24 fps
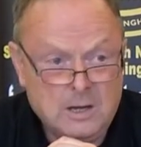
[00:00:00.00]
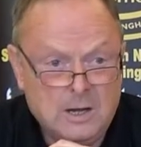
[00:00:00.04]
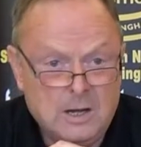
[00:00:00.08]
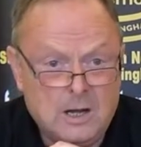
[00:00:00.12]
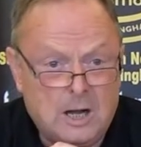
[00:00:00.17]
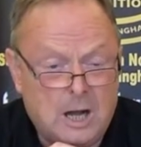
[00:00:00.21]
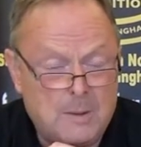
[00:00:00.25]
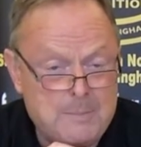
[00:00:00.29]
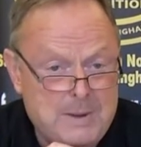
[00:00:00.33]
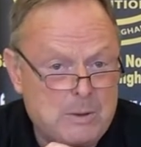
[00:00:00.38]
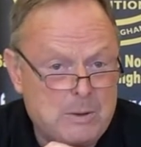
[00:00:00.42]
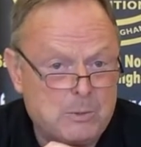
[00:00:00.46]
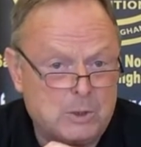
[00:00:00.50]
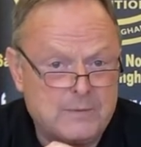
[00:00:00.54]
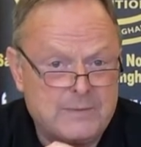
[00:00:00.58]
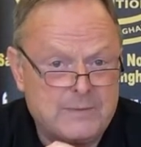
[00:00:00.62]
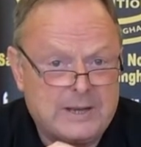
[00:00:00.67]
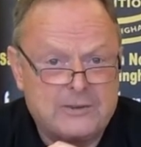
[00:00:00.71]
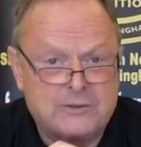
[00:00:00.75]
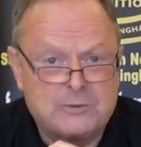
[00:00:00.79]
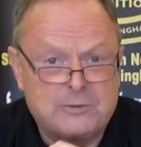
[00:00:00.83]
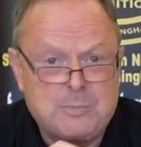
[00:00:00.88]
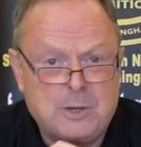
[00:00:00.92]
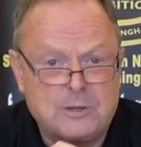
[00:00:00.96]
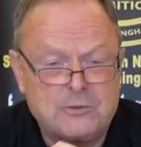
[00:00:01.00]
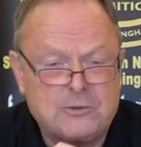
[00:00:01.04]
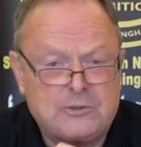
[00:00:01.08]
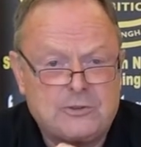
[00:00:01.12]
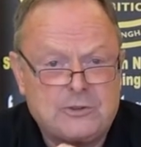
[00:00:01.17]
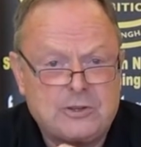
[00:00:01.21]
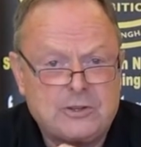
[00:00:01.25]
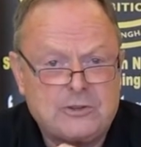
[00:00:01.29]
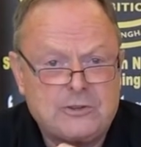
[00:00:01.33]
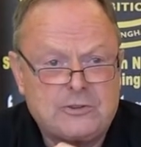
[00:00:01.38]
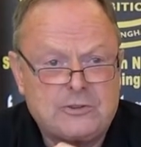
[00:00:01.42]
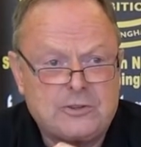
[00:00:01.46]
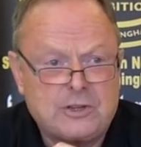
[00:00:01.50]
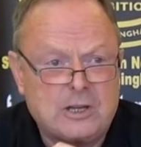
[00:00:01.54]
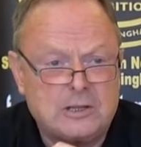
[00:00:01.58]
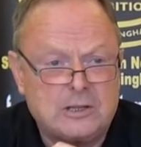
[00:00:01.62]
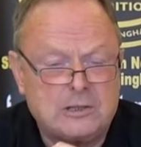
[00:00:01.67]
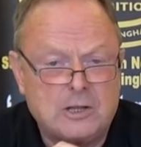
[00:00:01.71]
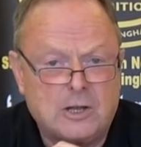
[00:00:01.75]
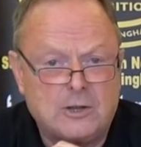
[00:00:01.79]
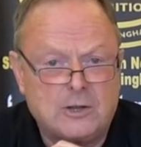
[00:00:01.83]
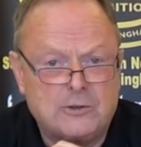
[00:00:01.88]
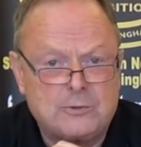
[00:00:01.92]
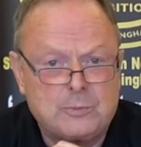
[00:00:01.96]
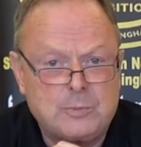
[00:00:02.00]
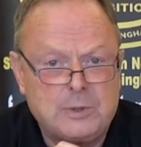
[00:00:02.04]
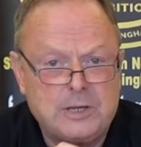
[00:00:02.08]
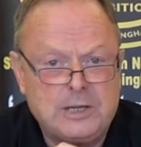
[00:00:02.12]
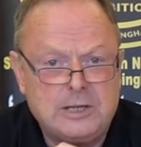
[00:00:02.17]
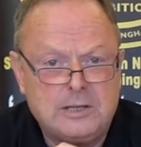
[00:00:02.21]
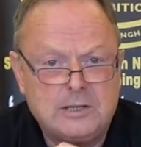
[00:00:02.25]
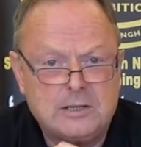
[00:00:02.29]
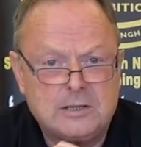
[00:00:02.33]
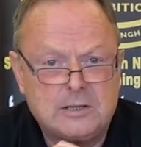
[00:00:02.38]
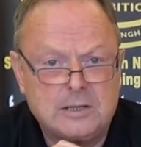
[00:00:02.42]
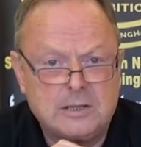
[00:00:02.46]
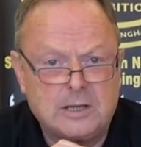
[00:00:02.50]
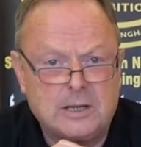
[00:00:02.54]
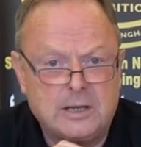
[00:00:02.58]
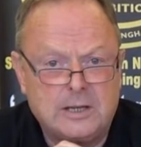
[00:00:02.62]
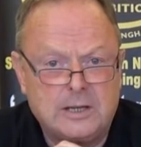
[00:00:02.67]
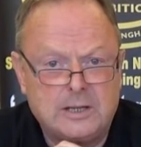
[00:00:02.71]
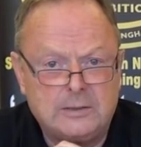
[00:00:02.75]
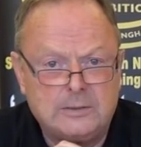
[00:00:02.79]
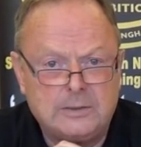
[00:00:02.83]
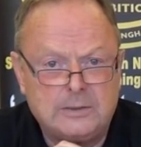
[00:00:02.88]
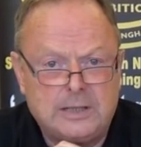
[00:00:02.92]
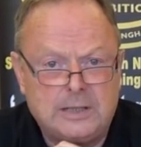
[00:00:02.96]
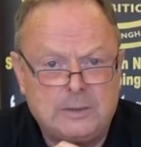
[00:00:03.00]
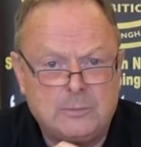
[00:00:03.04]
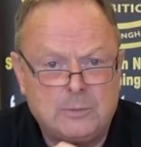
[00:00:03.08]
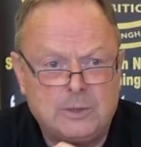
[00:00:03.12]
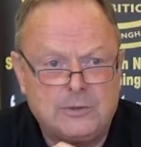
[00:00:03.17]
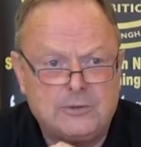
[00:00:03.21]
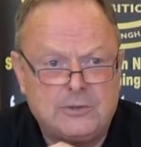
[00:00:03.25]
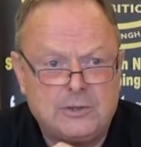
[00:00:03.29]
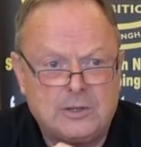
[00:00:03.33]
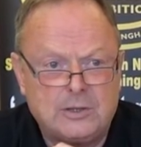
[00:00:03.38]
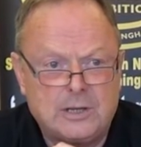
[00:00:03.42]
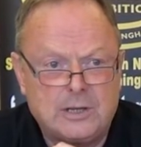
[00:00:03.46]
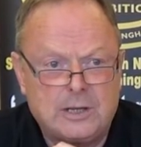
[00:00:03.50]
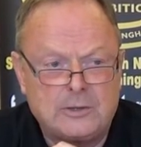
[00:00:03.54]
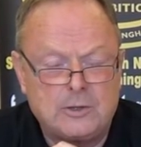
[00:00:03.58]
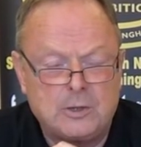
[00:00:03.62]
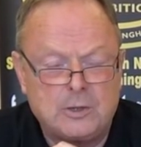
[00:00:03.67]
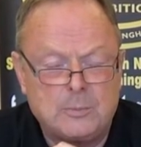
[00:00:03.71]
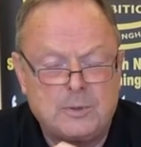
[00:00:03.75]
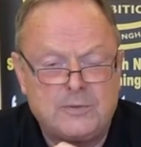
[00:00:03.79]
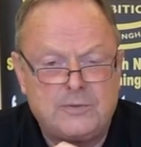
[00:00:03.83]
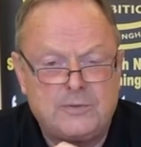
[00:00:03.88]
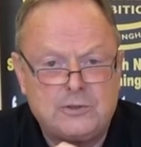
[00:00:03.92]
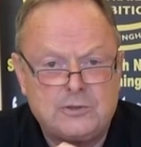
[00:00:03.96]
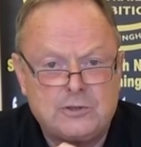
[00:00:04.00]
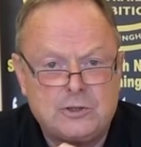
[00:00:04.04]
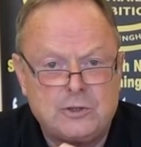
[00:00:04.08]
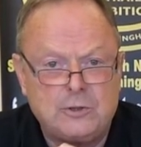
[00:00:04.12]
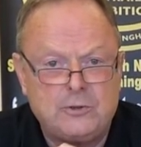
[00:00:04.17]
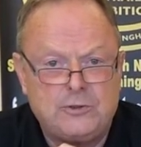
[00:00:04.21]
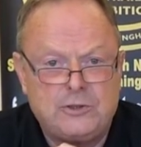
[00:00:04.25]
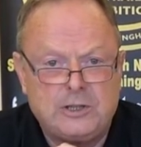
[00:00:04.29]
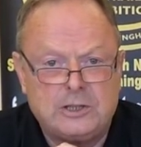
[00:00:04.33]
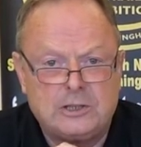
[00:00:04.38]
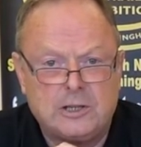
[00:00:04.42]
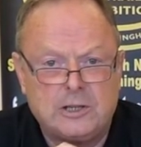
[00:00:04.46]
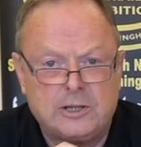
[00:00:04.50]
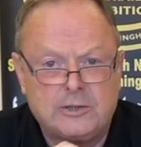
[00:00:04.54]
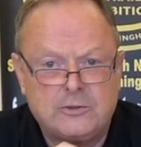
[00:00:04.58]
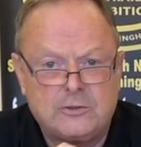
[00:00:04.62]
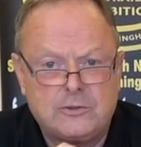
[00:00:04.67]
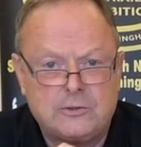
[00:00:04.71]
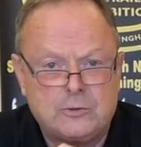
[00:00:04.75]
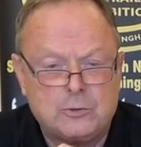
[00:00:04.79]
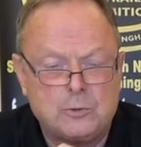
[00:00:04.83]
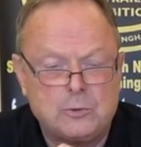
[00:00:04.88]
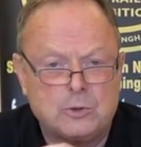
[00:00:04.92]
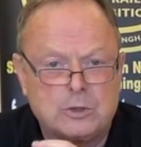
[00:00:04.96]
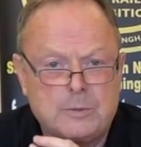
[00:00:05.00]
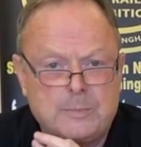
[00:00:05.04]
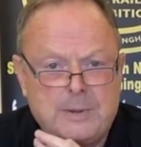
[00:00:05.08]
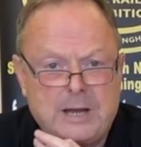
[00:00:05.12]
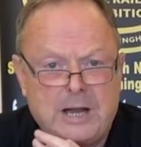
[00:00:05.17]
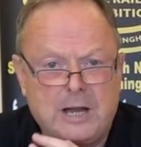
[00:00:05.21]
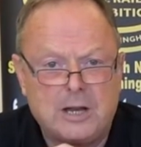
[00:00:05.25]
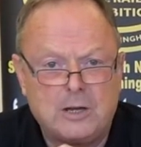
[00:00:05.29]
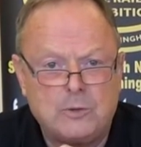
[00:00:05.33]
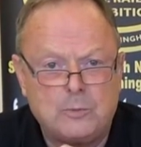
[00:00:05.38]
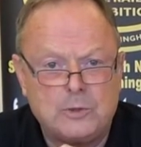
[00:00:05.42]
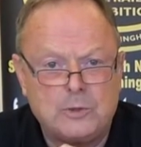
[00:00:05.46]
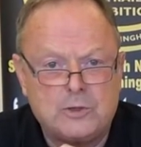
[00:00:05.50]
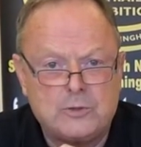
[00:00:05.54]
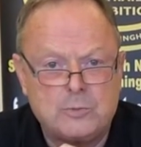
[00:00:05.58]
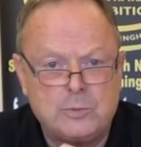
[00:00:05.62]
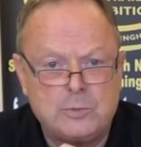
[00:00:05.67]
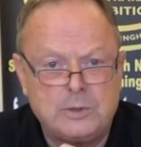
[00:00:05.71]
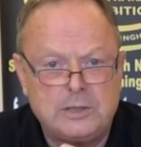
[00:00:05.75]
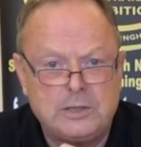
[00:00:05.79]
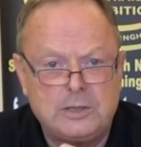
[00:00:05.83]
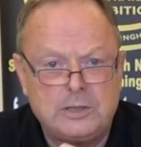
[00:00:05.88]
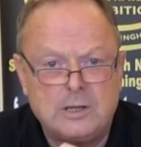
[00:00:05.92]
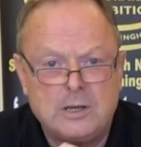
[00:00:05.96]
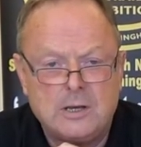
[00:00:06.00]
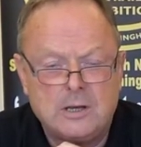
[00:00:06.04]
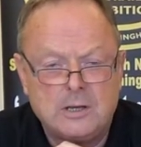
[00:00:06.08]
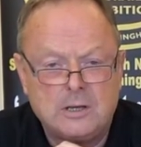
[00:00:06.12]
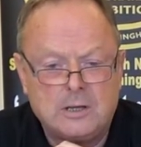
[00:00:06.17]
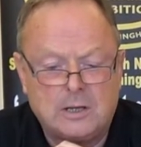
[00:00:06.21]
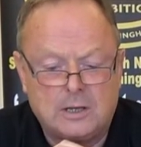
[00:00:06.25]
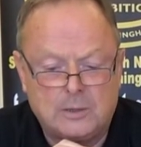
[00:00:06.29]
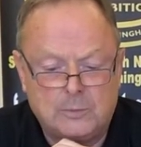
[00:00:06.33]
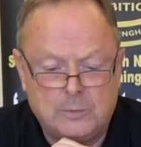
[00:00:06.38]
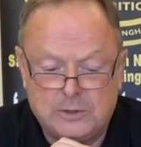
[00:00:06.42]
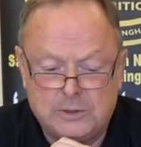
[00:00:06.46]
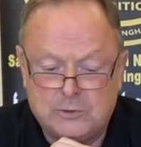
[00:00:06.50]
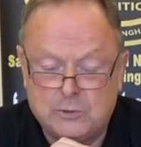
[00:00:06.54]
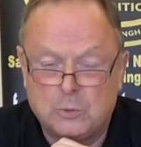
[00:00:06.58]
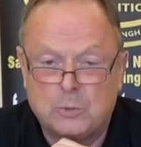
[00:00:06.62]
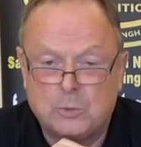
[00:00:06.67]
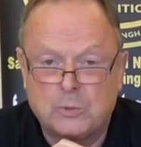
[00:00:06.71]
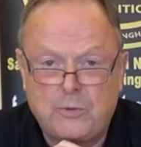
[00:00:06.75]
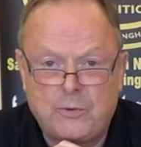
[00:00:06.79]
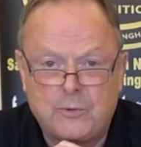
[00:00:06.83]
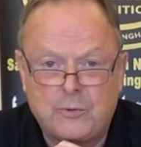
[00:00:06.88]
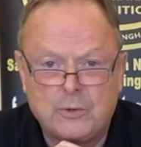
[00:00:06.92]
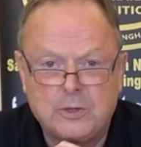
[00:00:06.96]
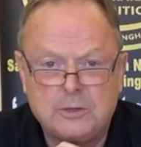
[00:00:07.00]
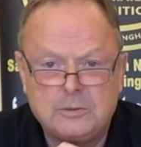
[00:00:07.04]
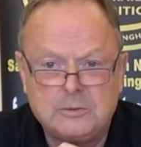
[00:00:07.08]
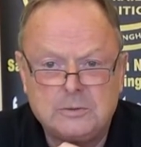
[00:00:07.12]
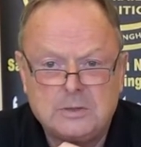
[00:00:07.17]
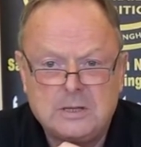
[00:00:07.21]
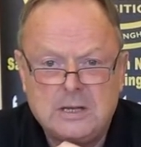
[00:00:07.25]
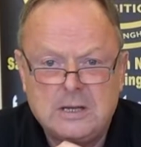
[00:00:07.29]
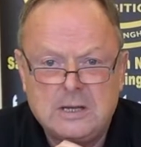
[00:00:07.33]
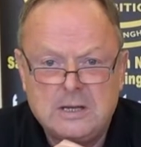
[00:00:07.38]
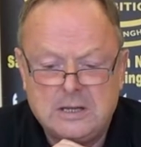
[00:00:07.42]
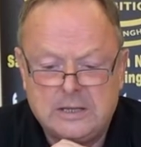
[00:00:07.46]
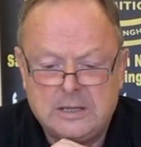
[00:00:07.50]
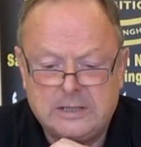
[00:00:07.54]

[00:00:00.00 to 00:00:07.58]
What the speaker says: I met one of our sponsors last week. He had a number of issues he'd like to talk about, which we talked through.